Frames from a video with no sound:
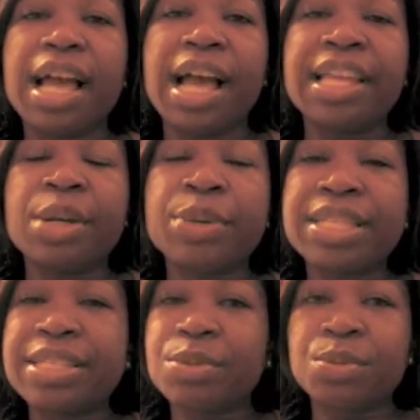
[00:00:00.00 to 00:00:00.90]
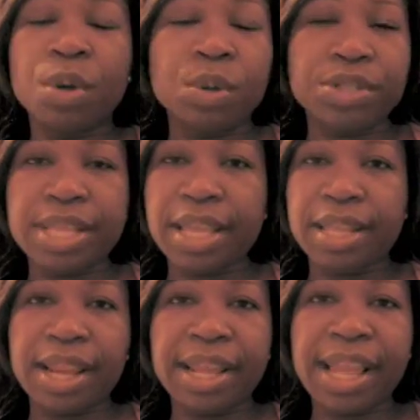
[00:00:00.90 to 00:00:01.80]
I always roller set
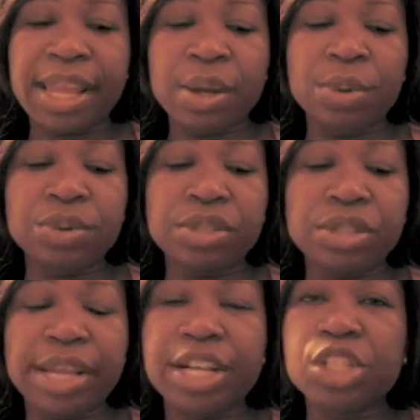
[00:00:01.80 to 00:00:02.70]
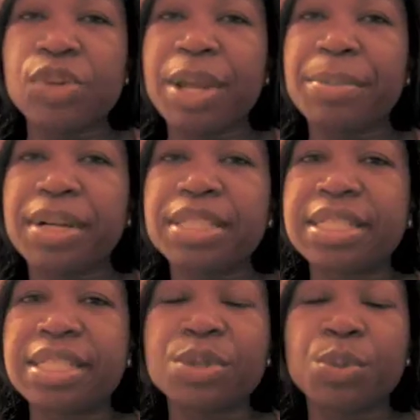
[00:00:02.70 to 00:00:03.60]
it. I don't air dry much. It
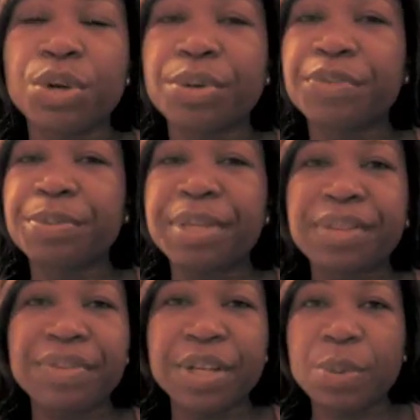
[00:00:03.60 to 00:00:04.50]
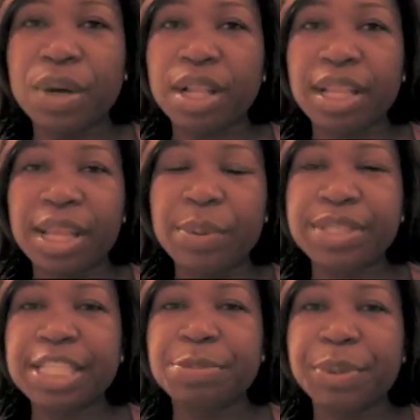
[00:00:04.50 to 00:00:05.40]
doesn't work for me very well. I
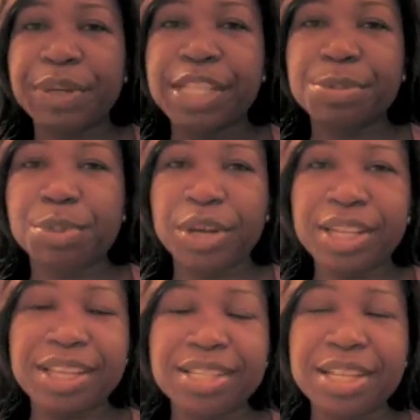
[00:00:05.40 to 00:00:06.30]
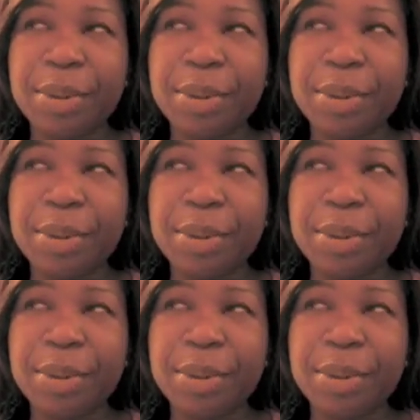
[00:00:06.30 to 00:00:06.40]
always experience breakage.